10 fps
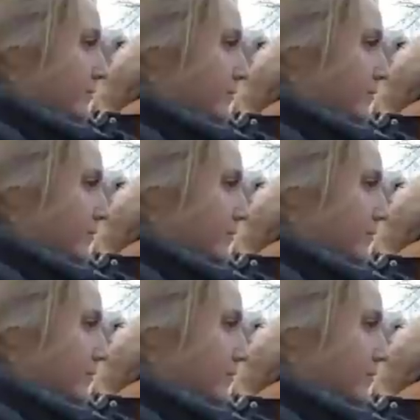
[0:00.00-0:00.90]

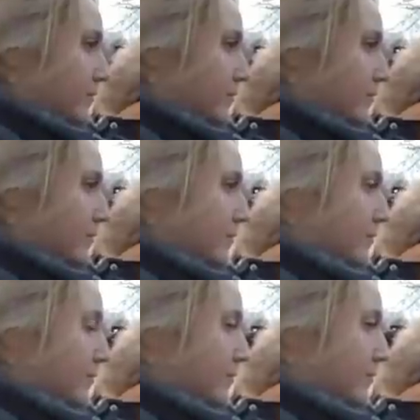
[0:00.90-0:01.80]

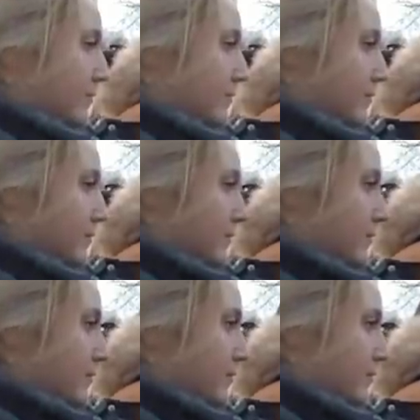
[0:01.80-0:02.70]
No words are spoken by the person on screen.